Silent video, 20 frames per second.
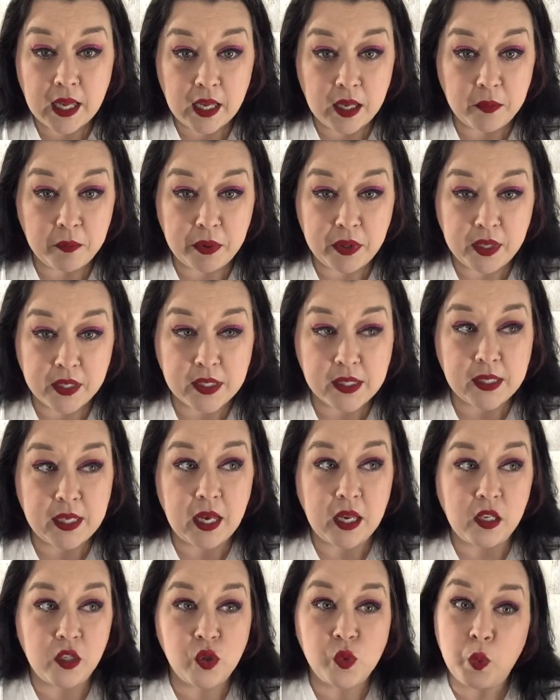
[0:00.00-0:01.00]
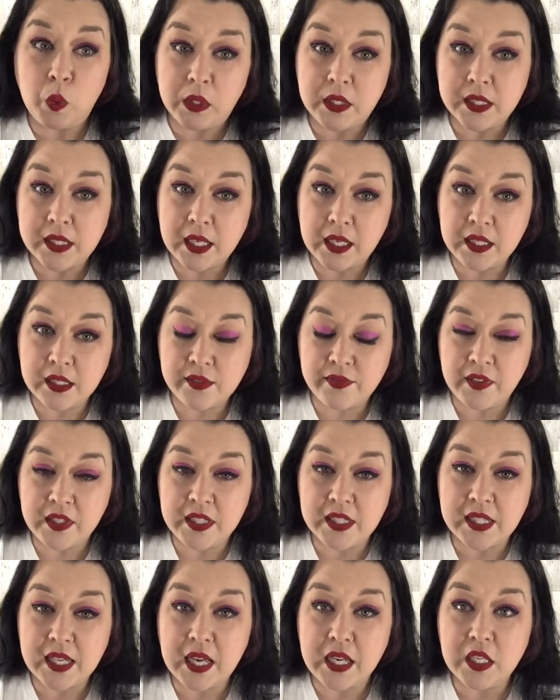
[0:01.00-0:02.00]
and plus size. One size
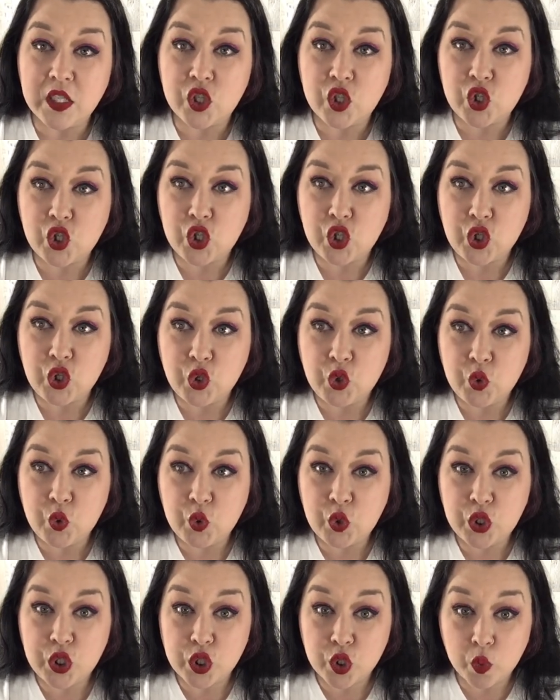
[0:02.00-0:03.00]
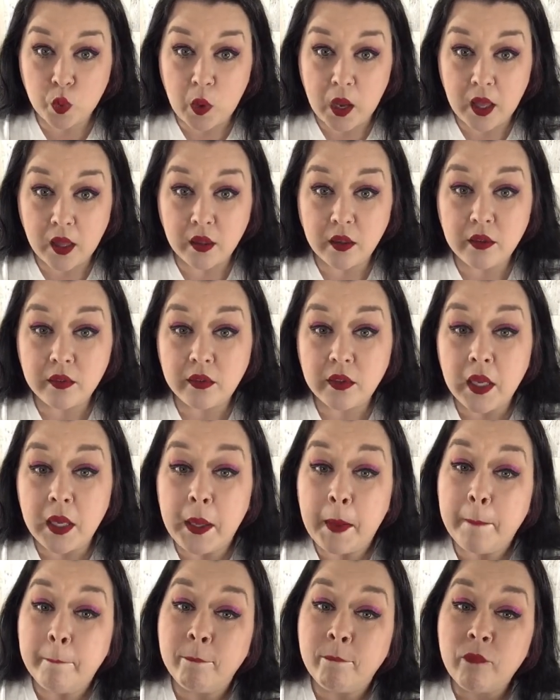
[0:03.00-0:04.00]
fits size 2 to 12,
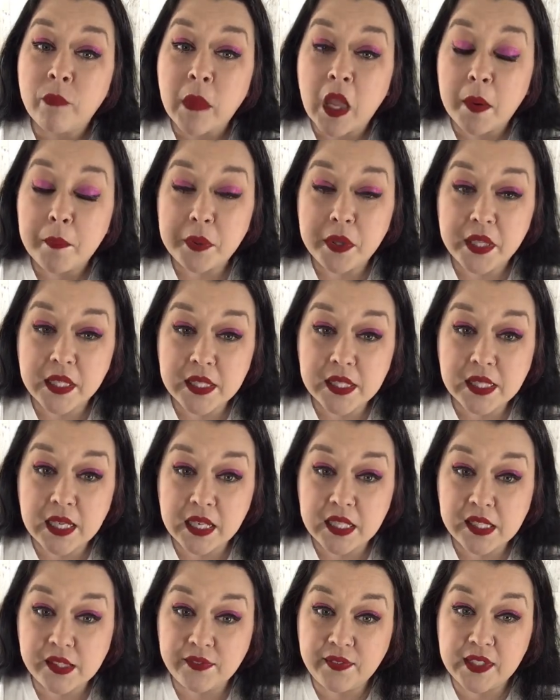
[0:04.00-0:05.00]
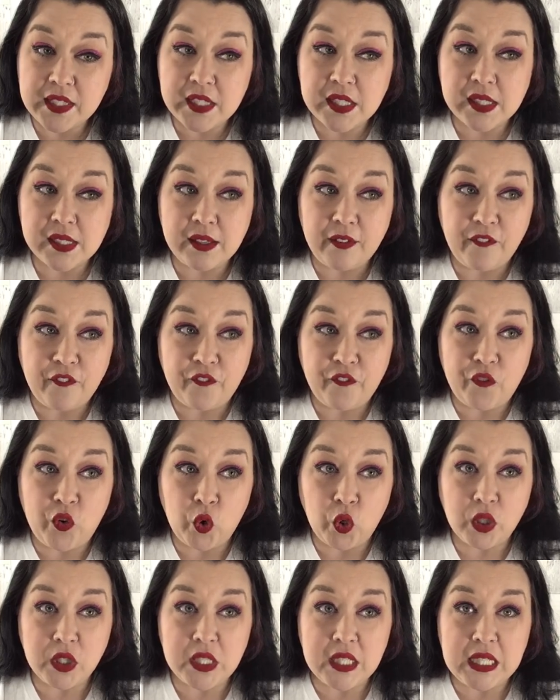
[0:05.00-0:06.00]
plus size fits
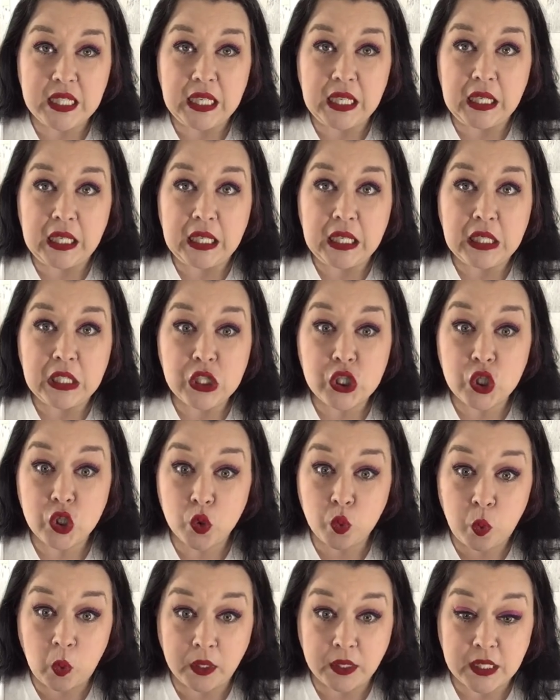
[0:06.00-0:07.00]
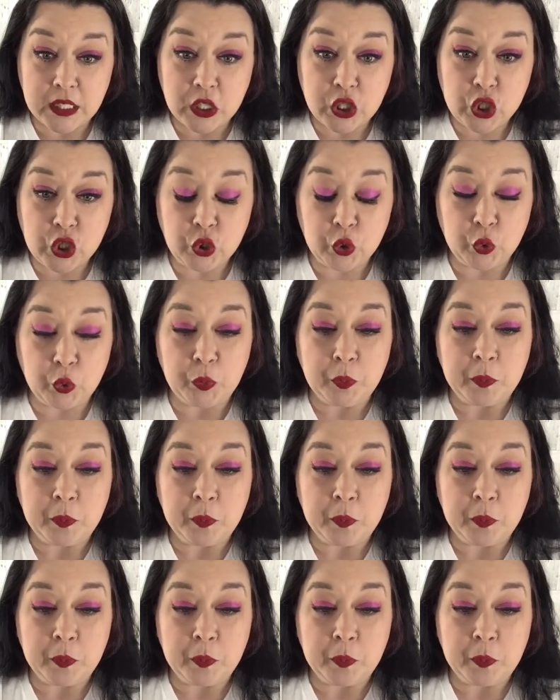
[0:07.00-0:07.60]
14 to 22.